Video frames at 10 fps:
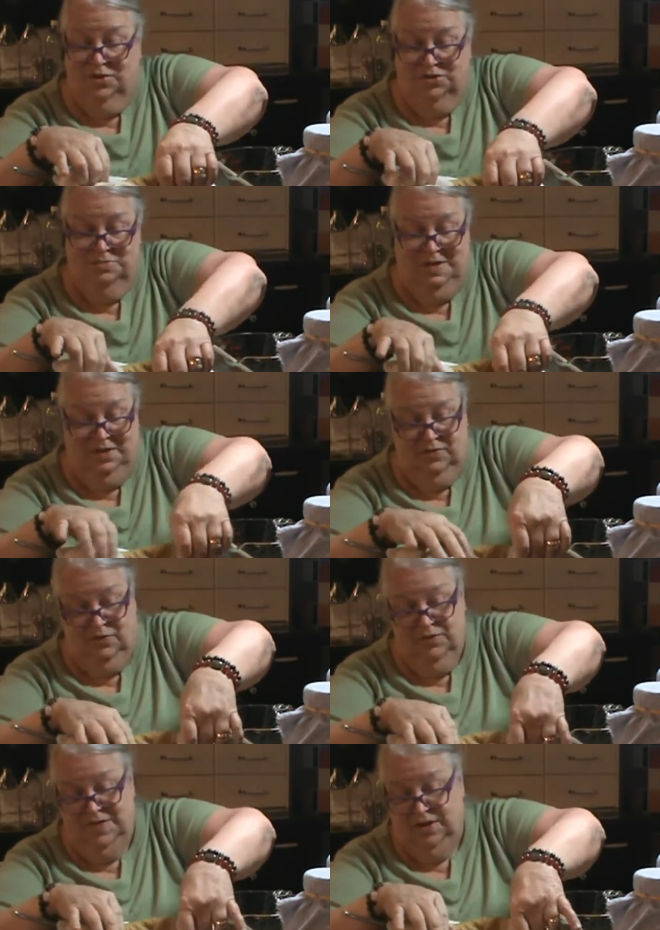to make for
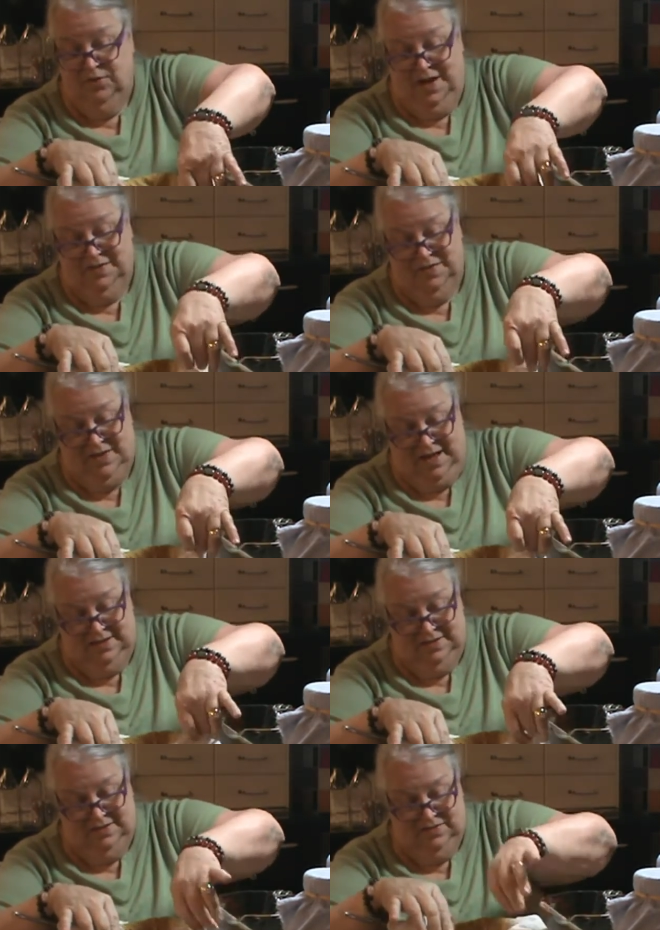vinaigrette
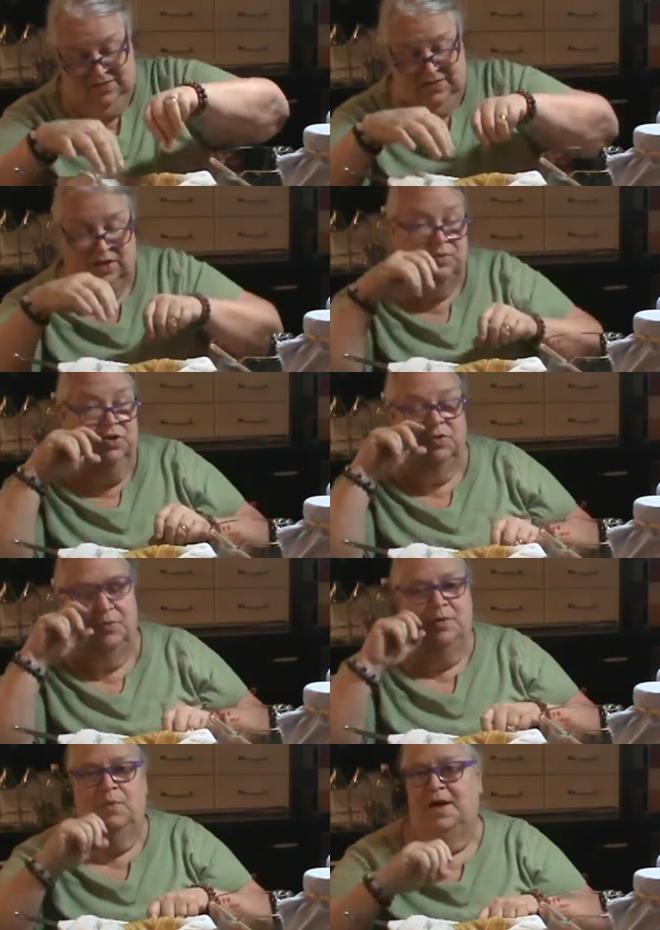salads, just like you would use
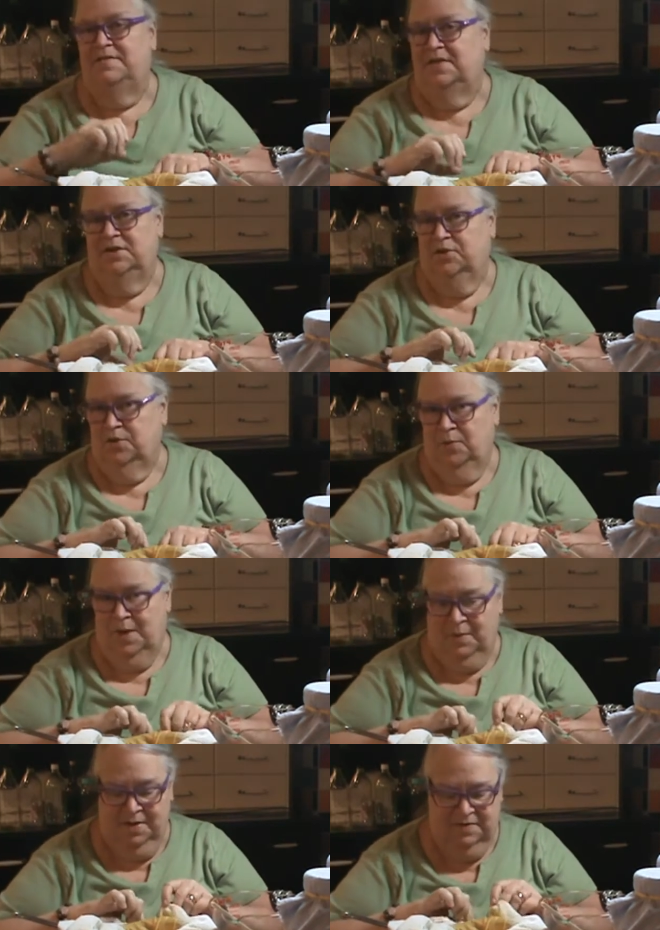red wine vinegar or
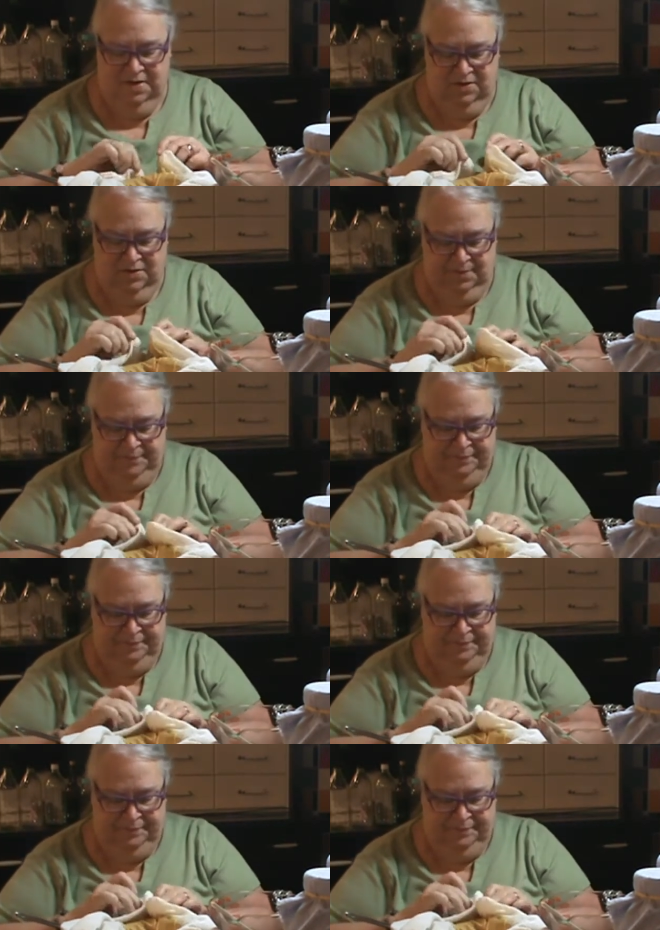white wine vinegar,